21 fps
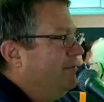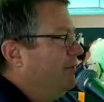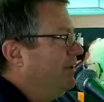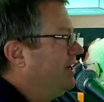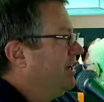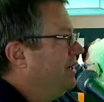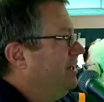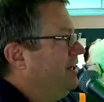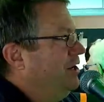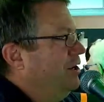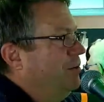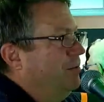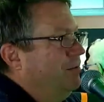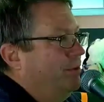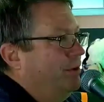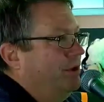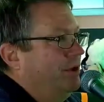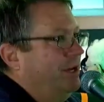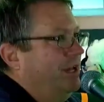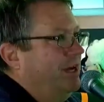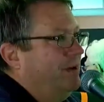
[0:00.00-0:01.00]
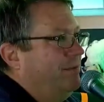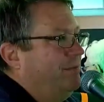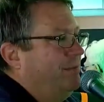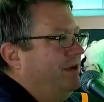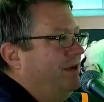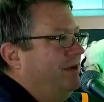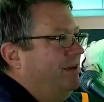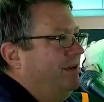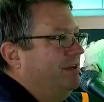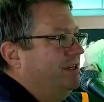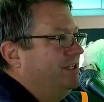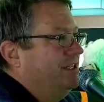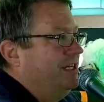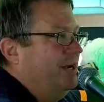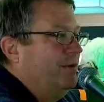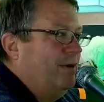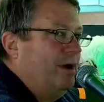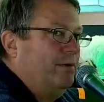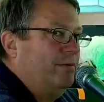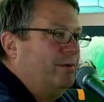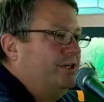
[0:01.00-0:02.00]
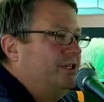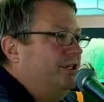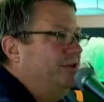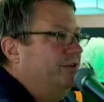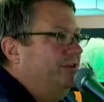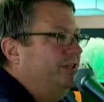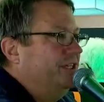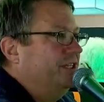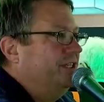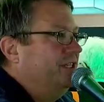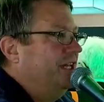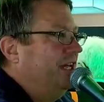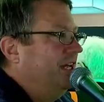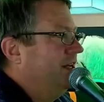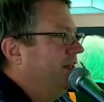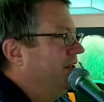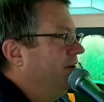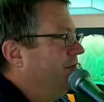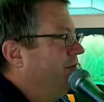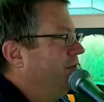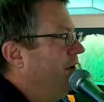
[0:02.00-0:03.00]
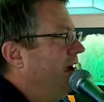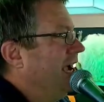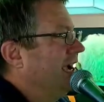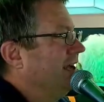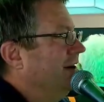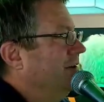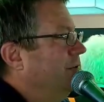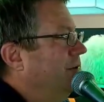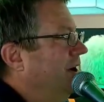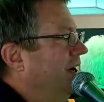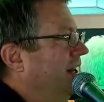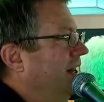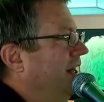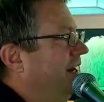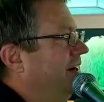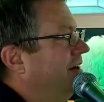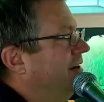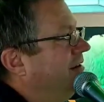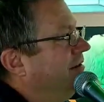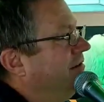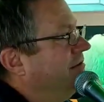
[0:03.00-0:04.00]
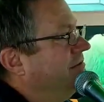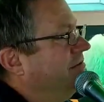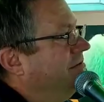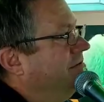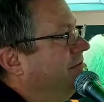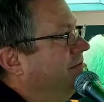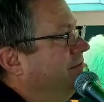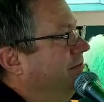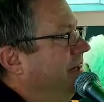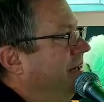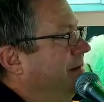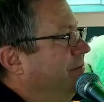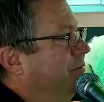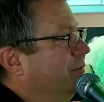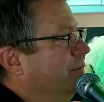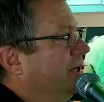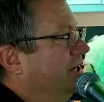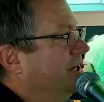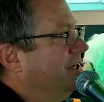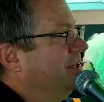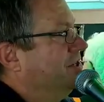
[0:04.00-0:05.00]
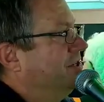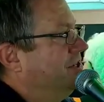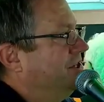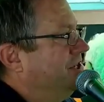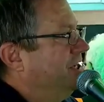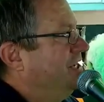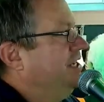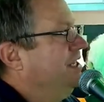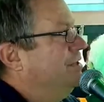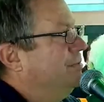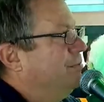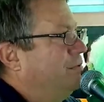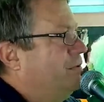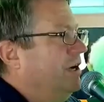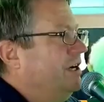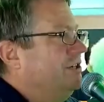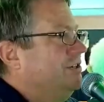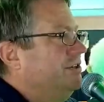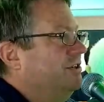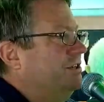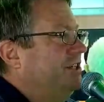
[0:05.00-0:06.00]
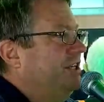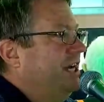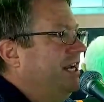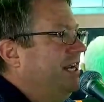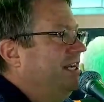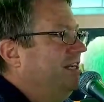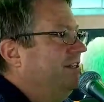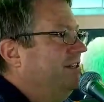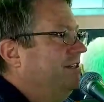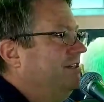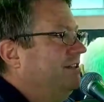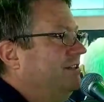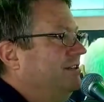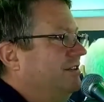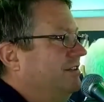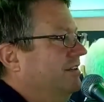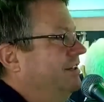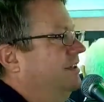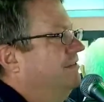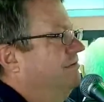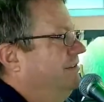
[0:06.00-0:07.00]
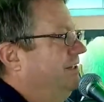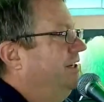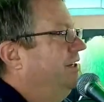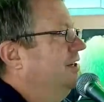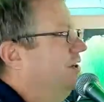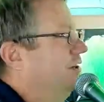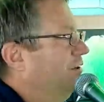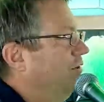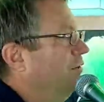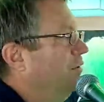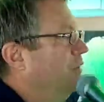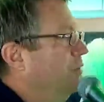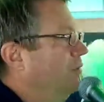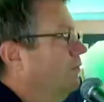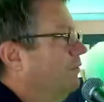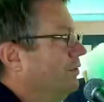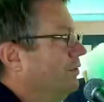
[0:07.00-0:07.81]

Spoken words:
And then if we can, pull up, say while we're shooting this thing, they're fracking a well out here. Maybe we can see the pressure change, over